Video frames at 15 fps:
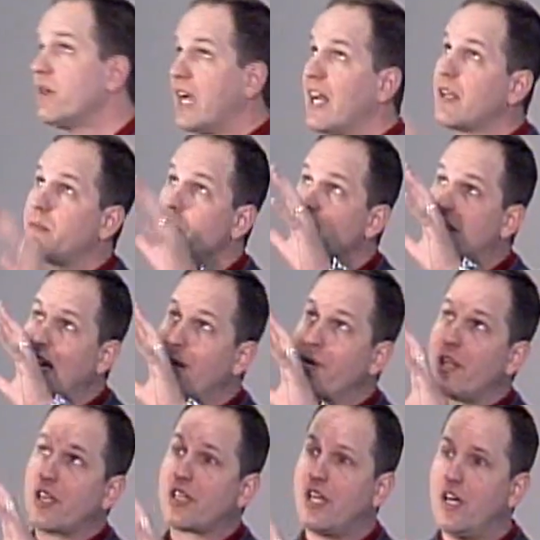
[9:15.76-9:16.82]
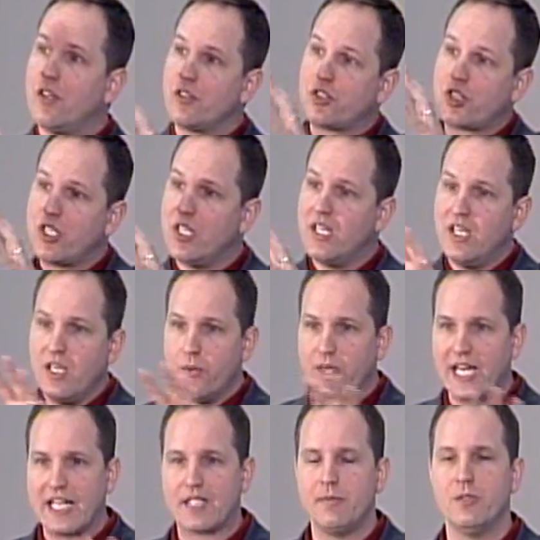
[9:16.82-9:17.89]
We've got to communicate with our coach.
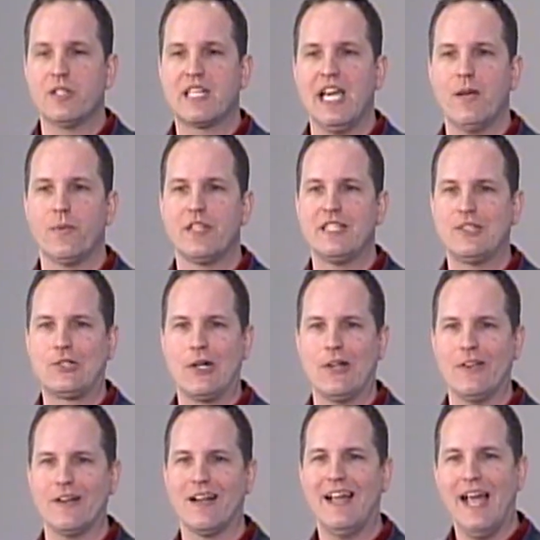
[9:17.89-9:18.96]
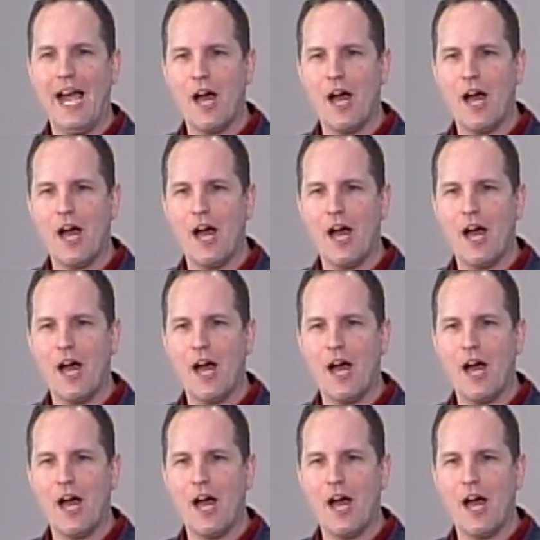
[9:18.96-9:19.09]
we got to communicate with each other.